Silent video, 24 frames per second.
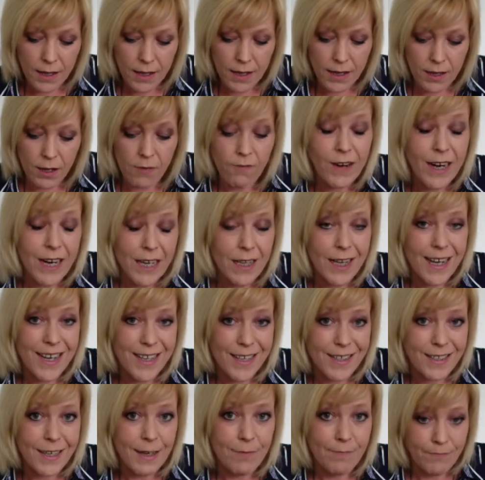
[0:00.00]
they're
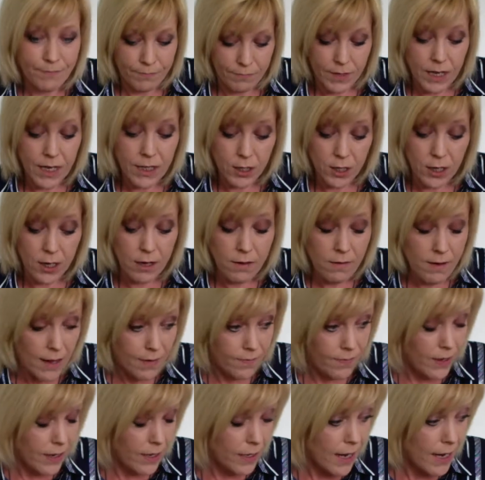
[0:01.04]
realizing i do i
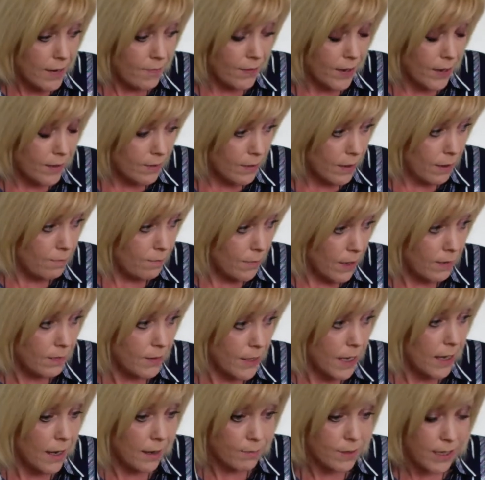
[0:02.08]
feel that I, I
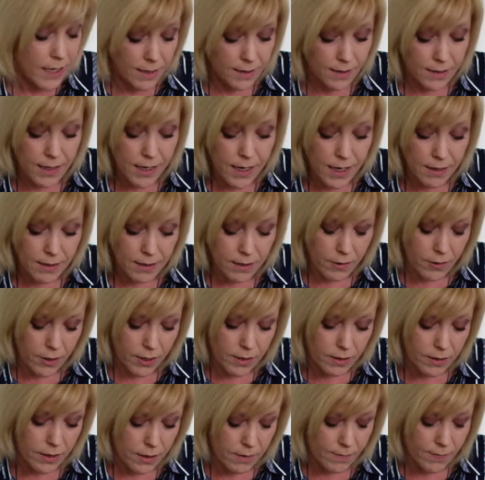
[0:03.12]
said i'm sensing it sorry
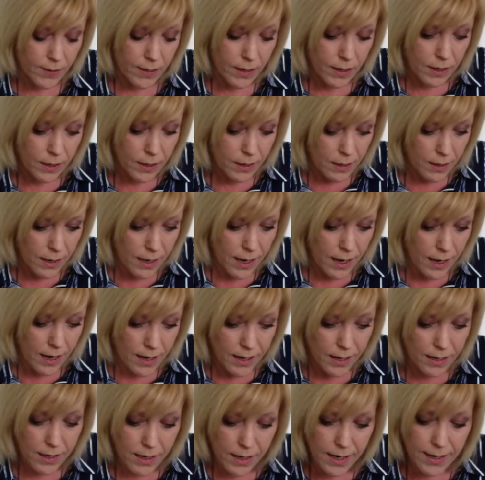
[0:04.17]
they're not yeah
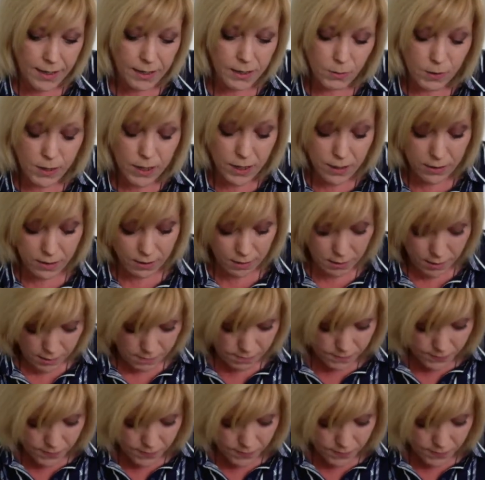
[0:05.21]
anything else we need to know